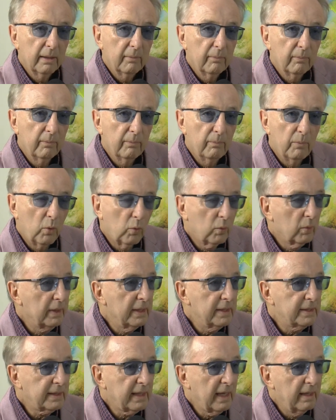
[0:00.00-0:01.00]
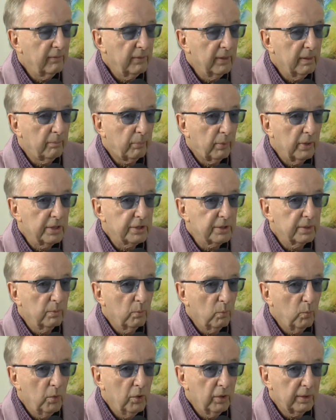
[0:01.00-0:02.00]
more or less gave the impression
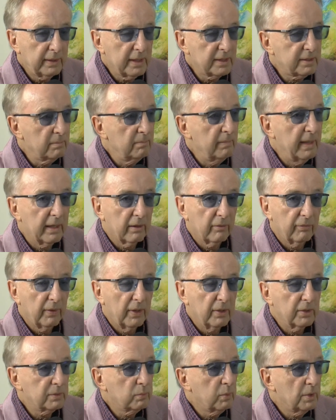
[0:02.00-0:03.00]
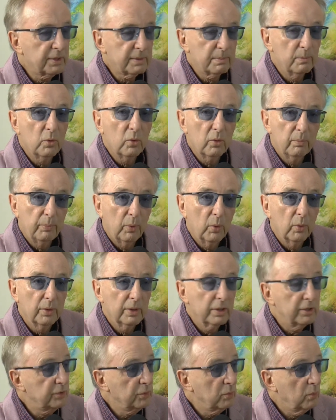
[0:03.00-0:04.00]
work doesn't matter, folks. What's more
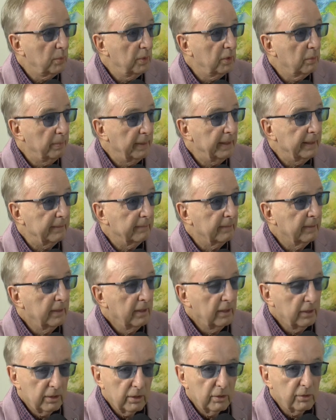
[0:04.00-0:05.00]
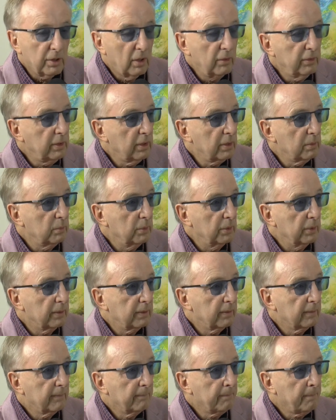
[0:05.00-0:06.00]
important is your well-being. You don't go to work.
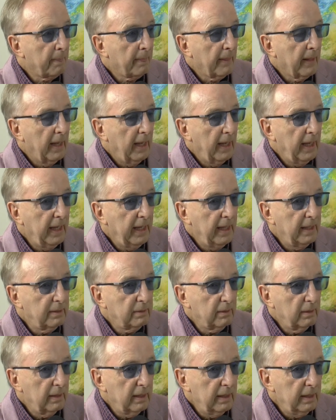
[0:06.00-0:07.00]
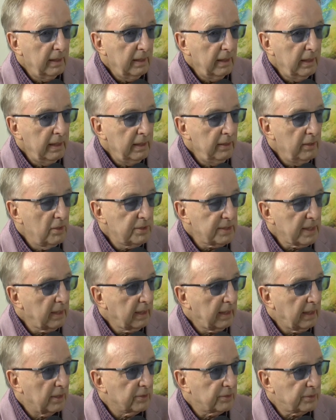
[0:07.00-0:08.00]
And in those other
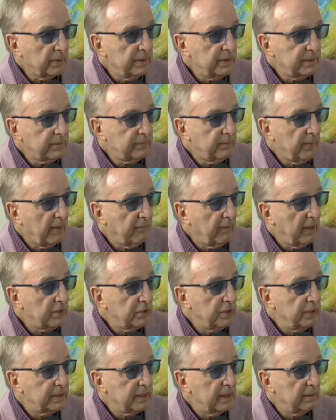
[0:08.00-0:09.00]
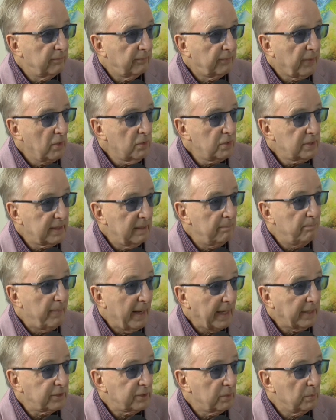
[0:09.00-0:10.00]
countries, they've actually said, folks, get
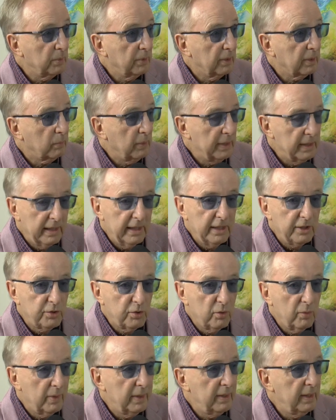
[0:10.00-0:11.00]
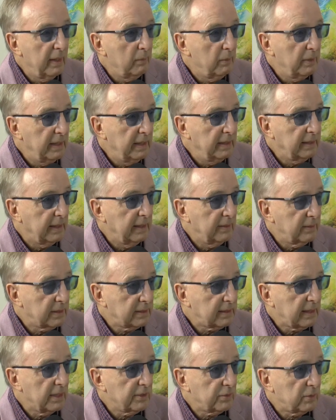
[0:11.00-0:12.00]
back to work. We need you in there. We need to get this
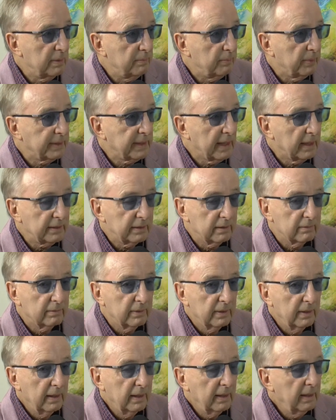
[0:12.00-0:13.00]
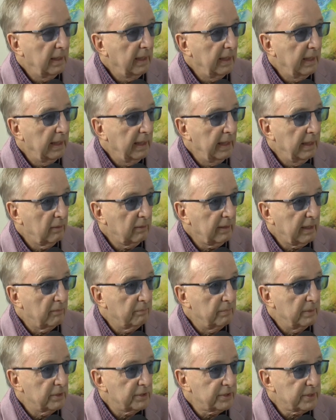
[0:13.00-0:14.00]
country productive. Our
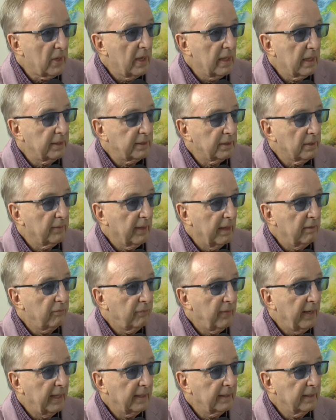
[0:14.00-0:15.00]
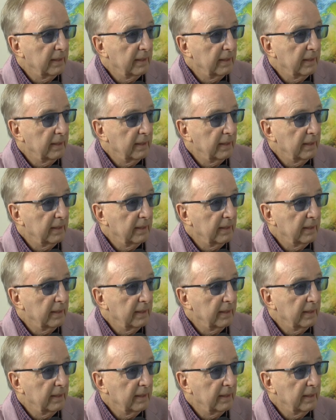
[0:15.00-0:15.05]
government's silent on that fact.